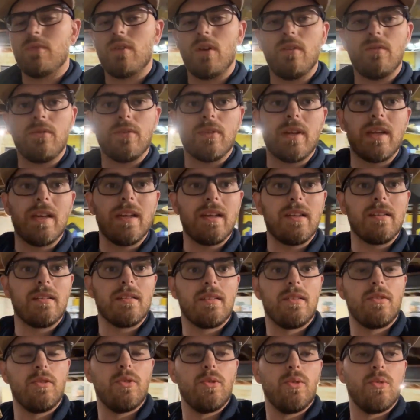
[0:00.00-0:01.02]
Don't forget
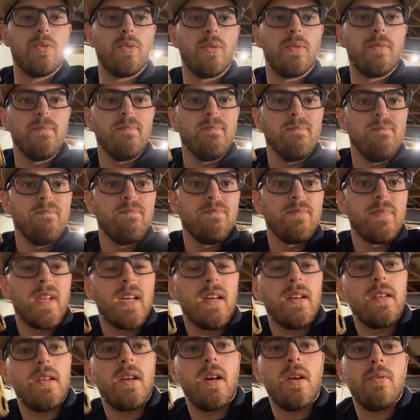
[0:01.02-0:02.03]
to,
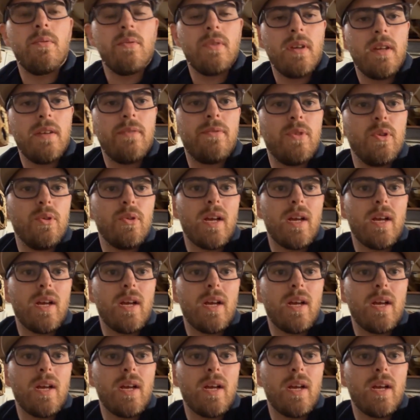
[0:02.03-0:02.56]
if